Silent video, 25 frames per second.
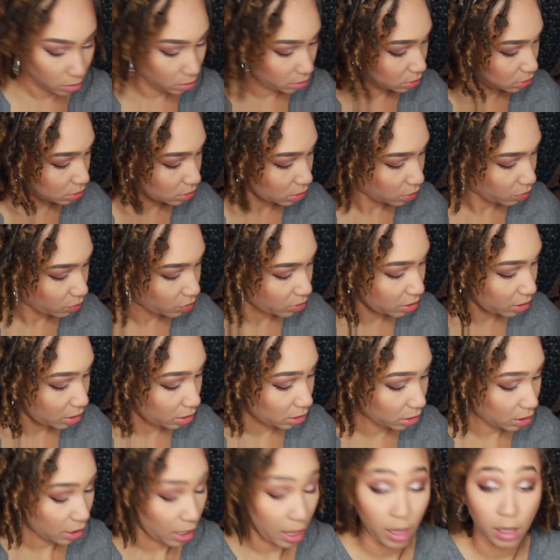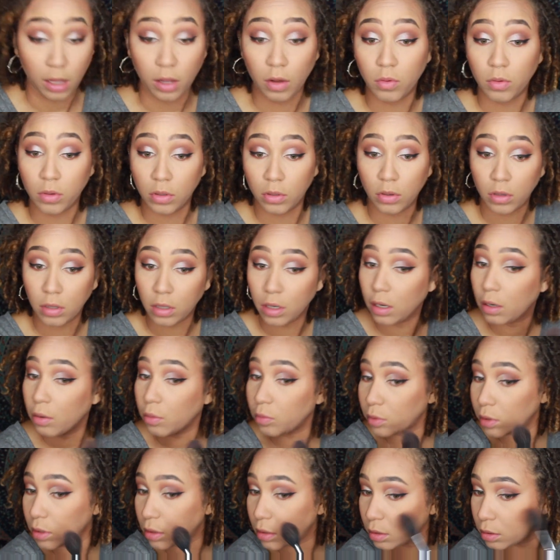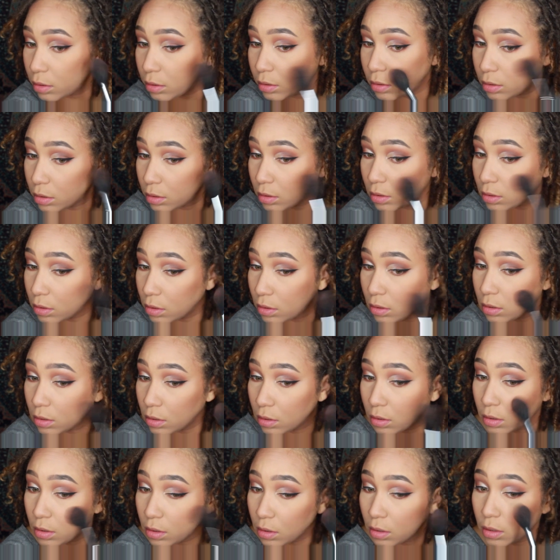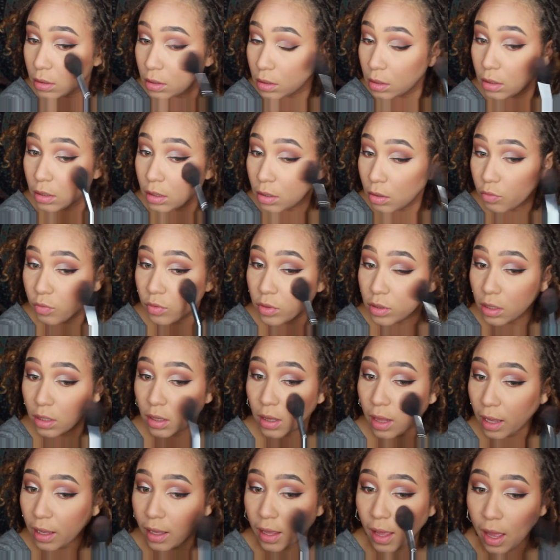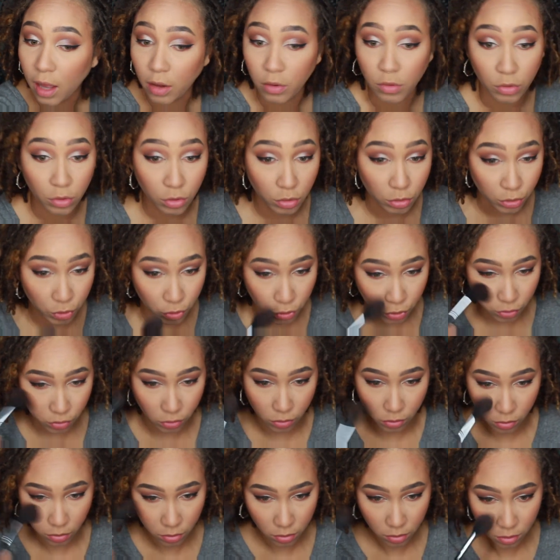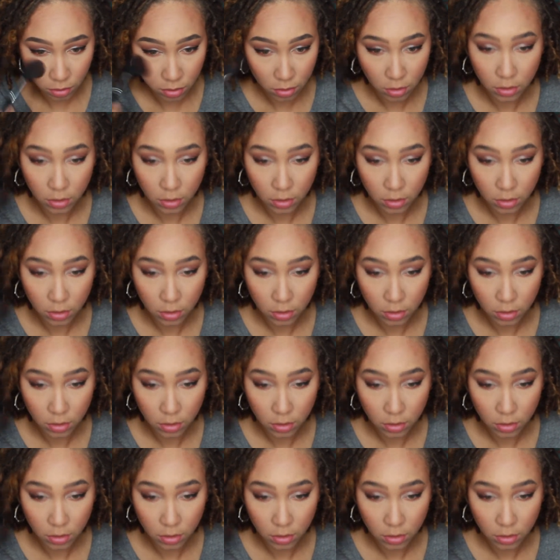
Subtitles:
It's already a lot going on. I don't want to really like how neutral